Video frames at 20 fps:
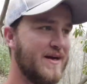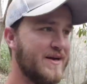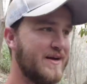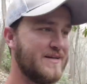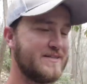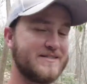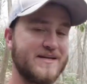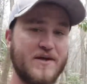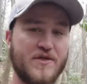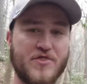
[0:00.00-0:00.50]

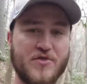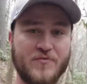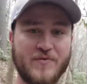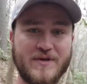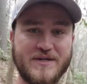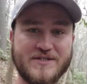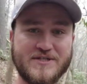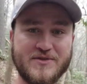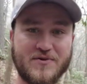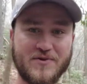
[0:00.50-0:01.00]
It's a
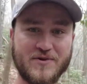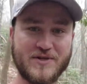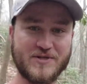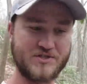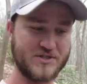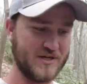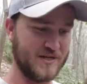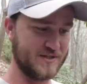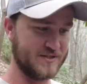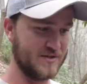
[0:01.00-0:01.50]
3-story
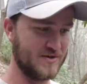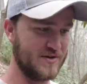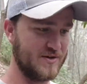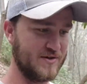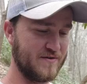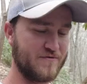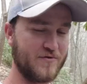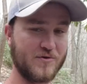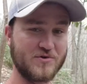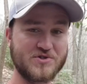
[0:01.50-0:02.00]
shelter.
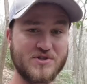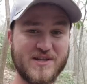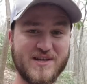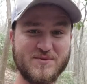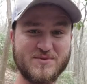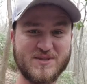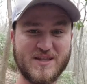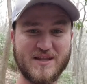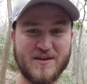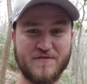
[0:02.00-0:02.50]
Unfortunately, it
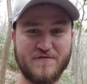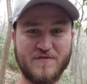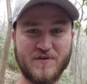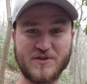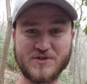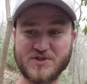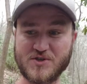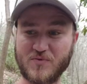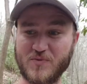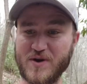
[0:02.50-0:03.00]
was a little full,
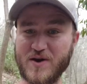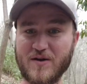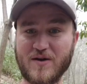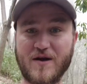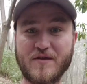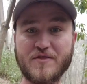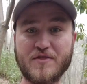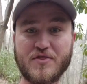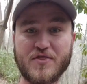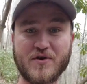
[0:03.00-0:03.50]
so we are
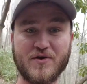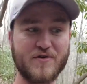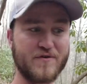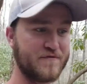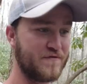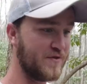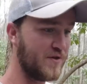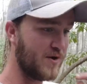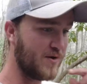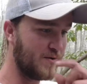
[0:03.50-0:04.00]
on the 3rd
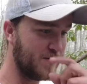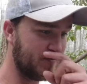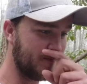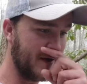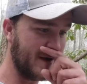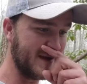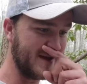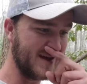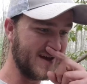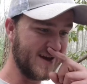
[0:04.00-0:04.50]
floor with
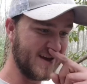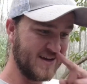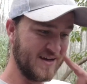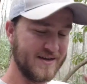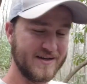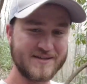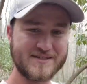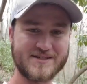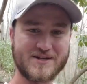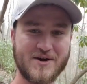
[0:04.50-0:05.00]
Buddy.
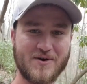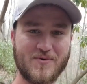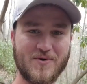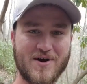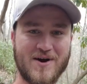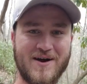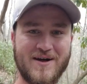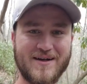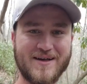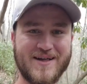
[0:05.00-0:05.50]
So we're
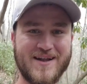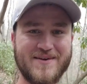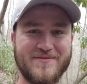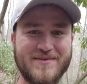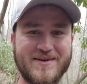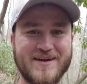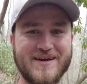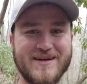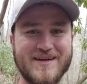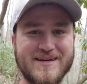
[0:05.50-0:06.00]
all going to
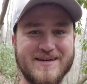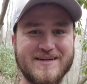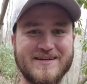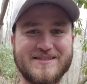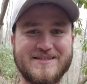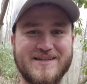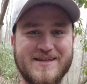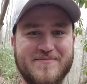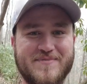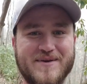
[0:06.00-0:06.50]
be
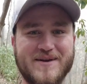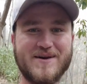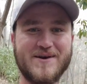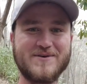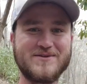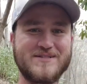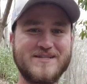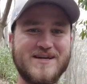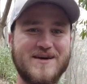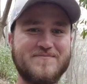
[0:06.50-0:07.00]
sleeping
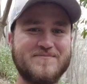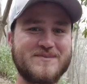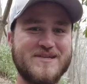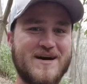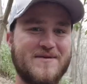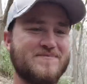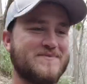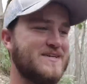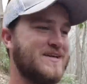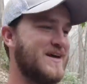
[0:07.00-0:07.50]
cozy up
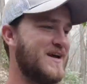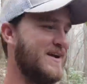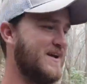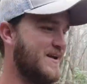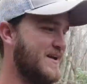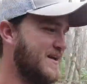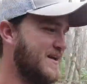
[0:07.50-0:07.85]
top tonight.